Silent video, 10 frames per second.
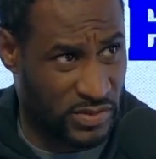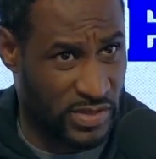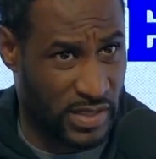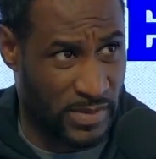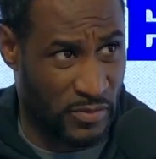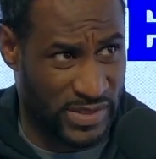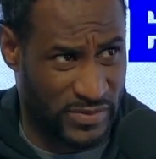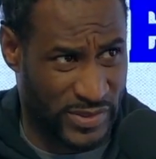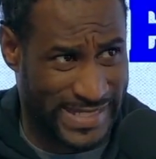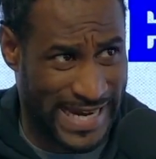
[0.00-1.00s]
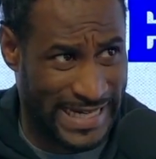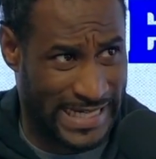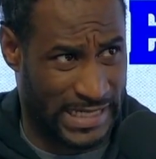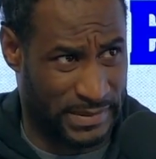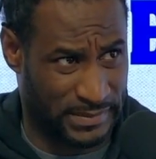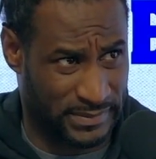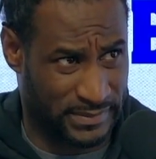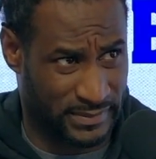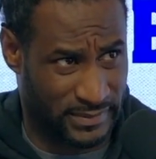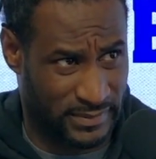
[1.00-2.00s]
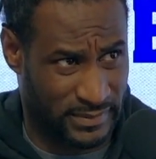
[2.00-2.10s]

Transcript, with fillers: still talk about re- retaining him. Yeah,